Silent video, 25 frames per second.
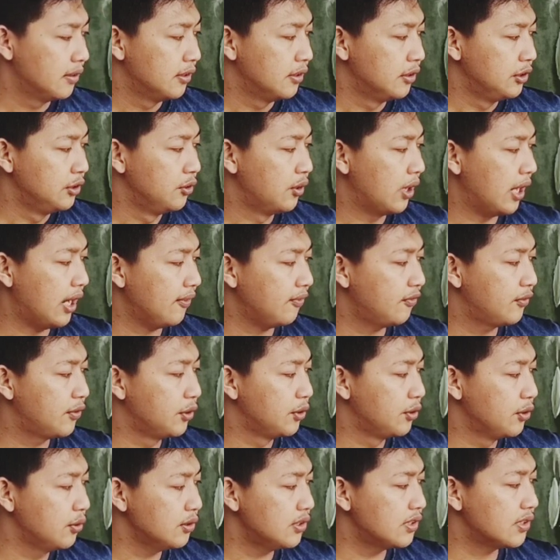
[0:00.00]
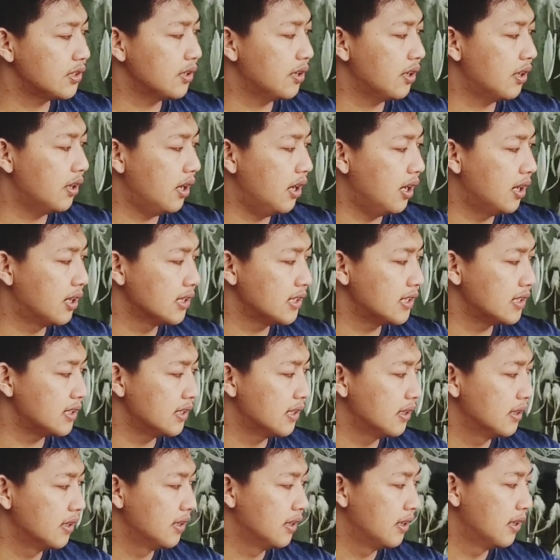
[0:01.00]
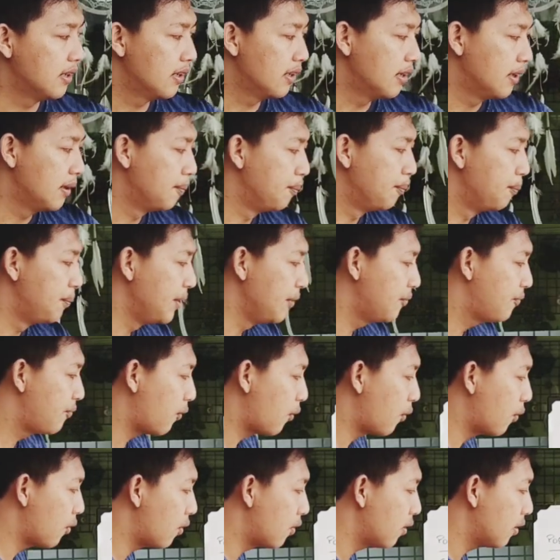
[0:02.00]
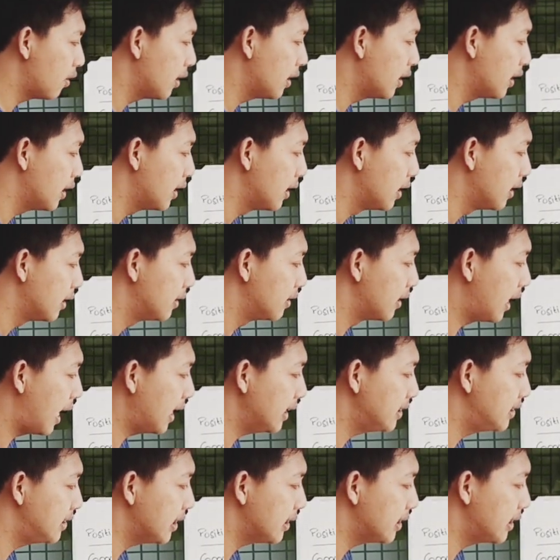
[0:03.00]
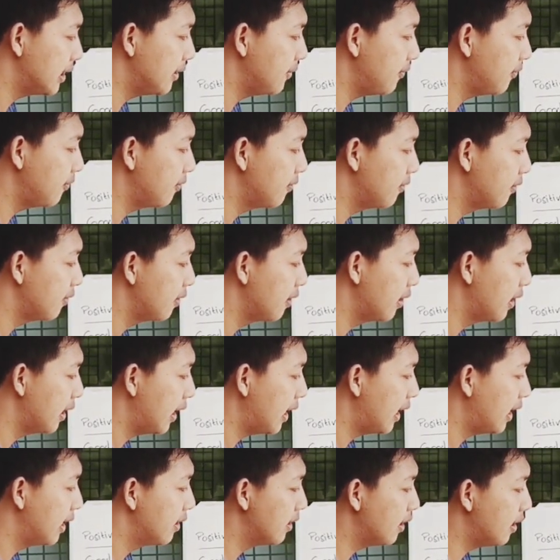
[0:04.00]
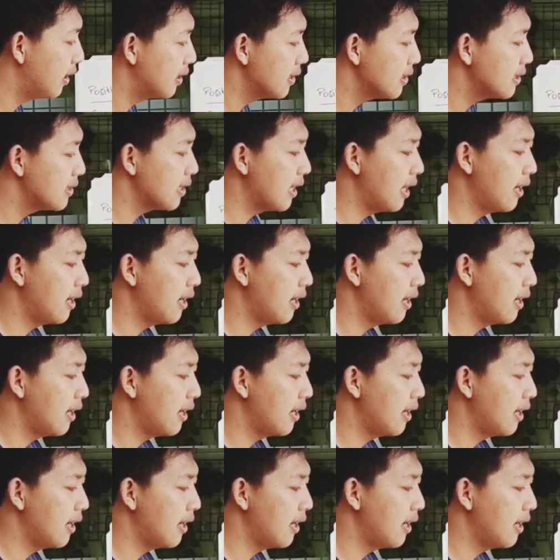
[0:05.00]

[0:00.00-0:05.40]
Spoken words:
you have to use us before the adjective and us